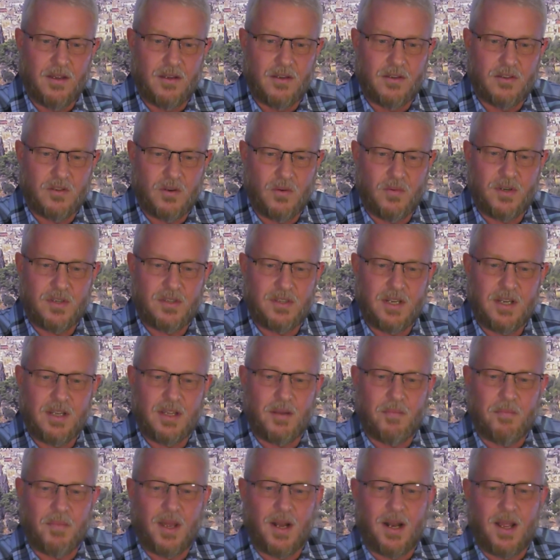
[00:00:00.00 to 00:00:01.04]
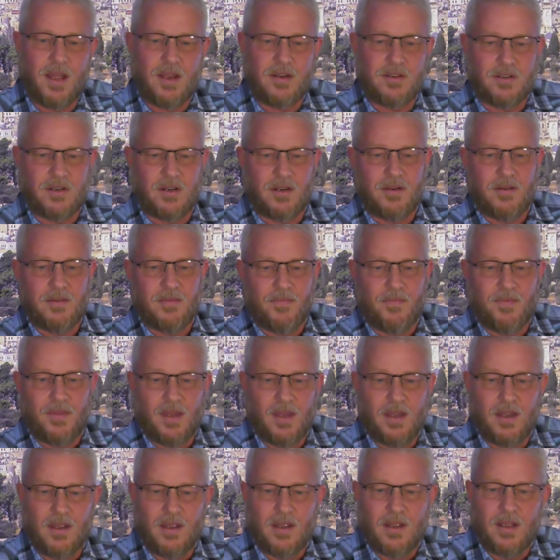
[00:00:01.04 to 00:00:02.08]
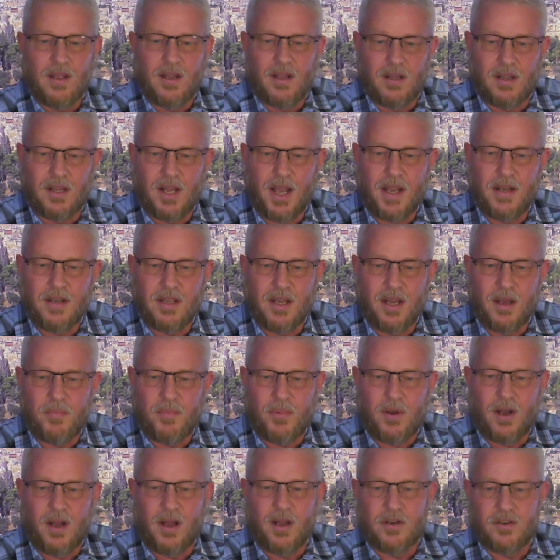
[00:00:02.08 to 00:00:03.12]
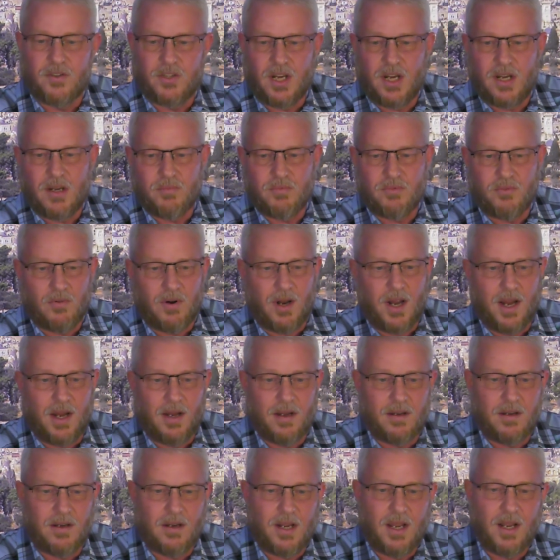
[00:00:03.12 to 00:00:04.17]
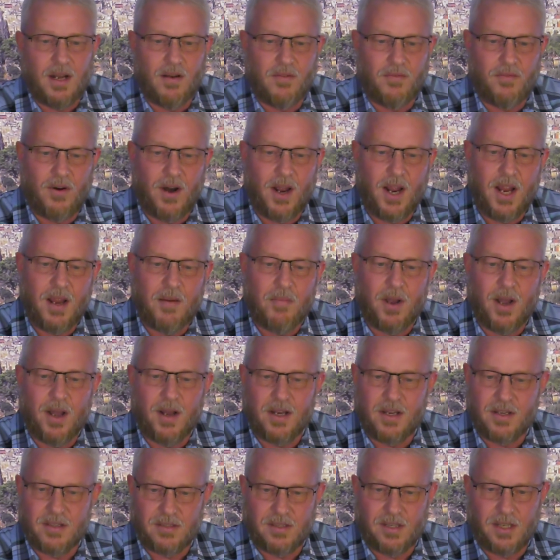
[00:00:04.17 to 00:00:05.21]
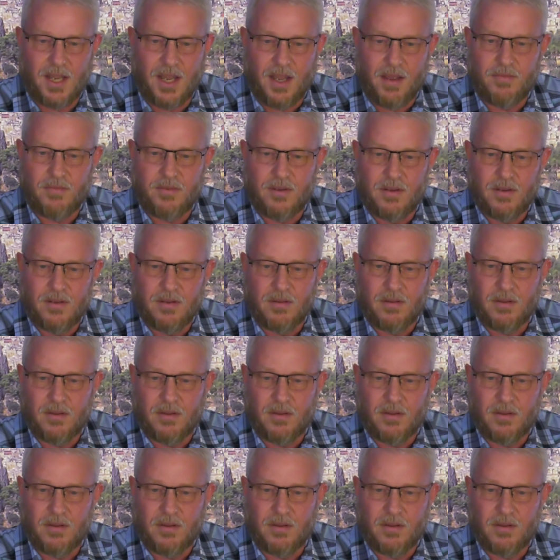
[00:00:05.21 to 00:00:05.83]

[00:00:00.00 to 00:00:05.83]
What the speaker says: So we see that Manasseh lined up on Jacob's right and Ephraim on his left,